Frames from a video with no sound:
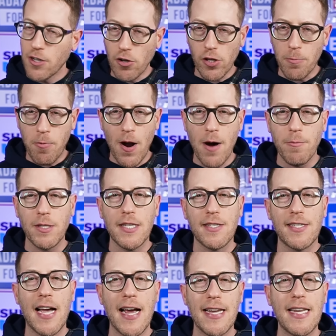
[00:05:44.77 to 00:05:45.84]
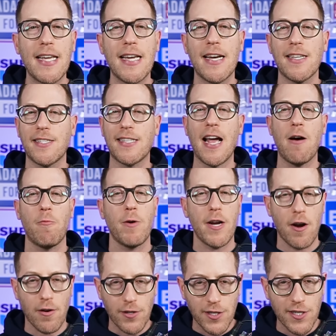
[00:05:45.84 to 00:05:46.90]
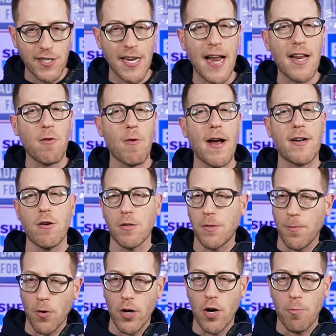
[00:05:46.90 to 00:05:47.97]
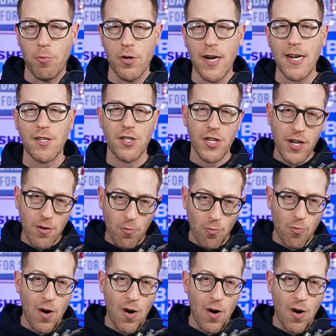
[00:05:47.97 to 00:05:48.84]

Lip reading: The only problem with this idea is that we are setting records for oil production